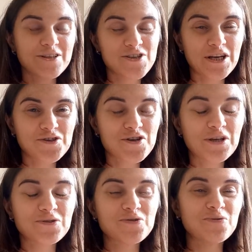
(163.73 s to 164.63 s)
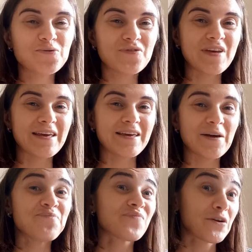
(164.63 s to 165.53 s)
change into the
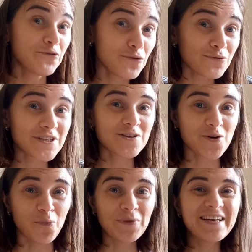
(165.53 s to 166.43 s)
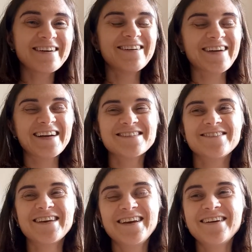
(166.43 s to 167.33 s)
food topic. Okay, so
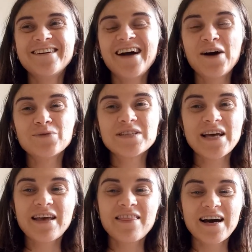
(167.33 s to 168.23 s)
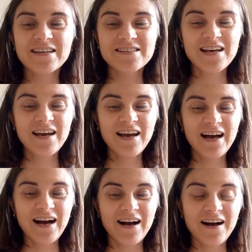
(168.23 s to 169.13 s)
here I would say that
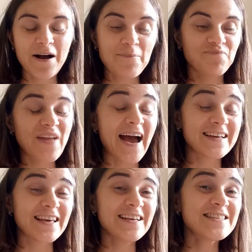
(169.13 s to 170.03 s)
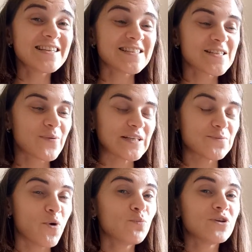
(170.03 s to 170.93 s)
haggis, this is quite a
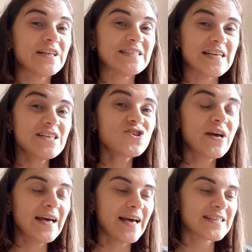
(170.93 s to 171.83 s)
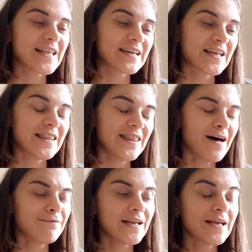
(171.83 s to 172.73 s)
popular dish. It's like a
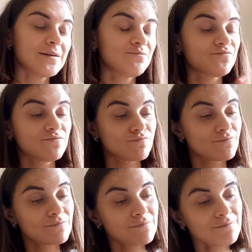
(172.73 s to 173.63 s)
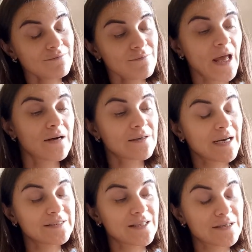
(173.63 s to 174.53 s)
lovely
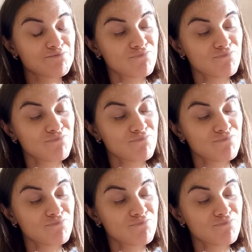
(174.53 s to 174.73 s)
kind of